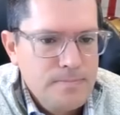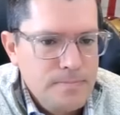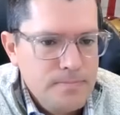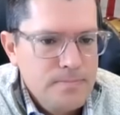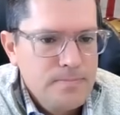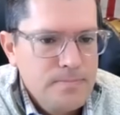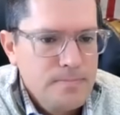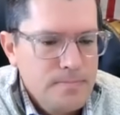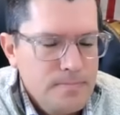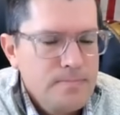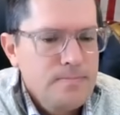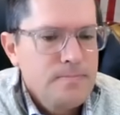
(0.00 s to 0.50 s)

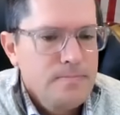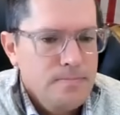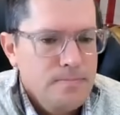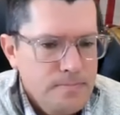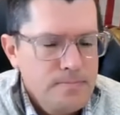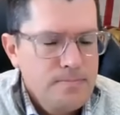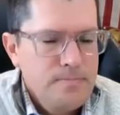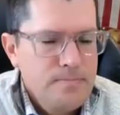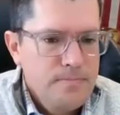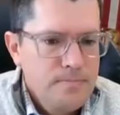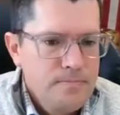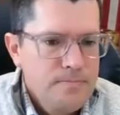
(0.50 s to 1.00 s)

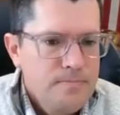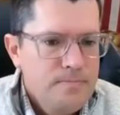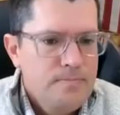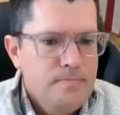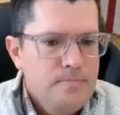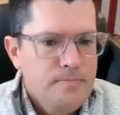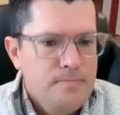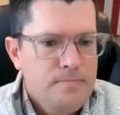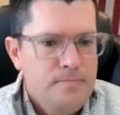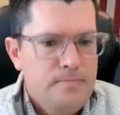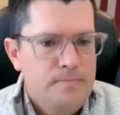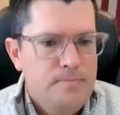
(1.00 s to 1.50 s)

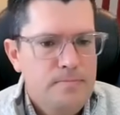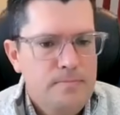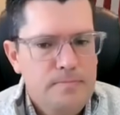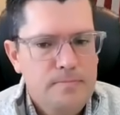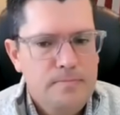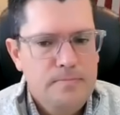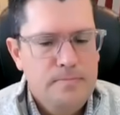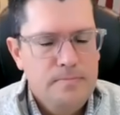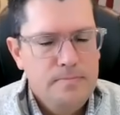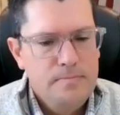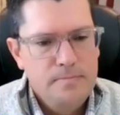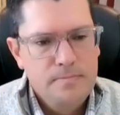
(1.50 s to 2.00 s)

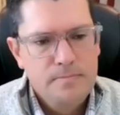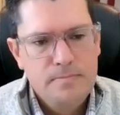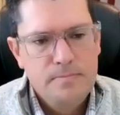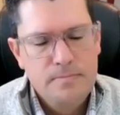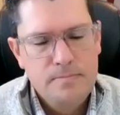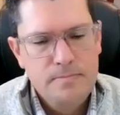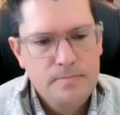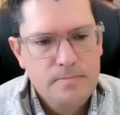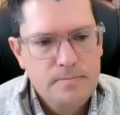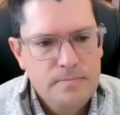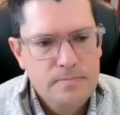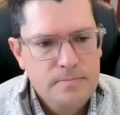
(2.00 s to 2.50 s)

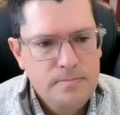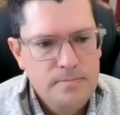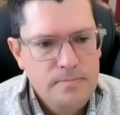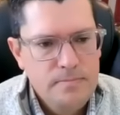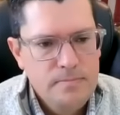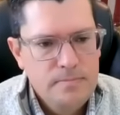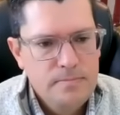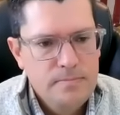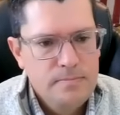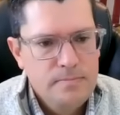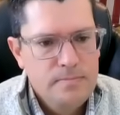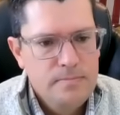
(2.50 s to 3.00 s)

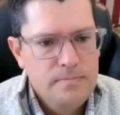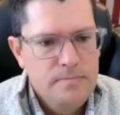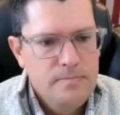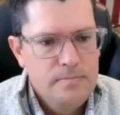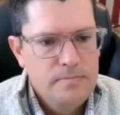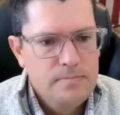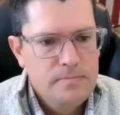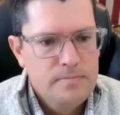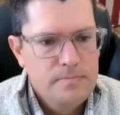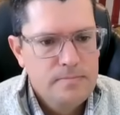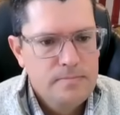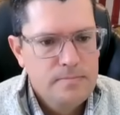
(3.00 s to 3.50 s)

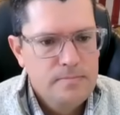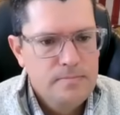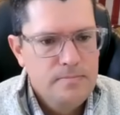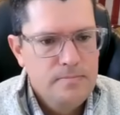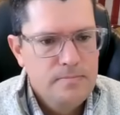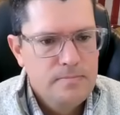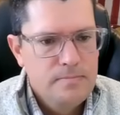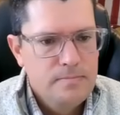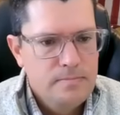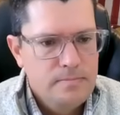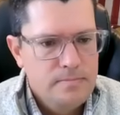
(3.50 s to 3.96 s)
This person isn't speaking.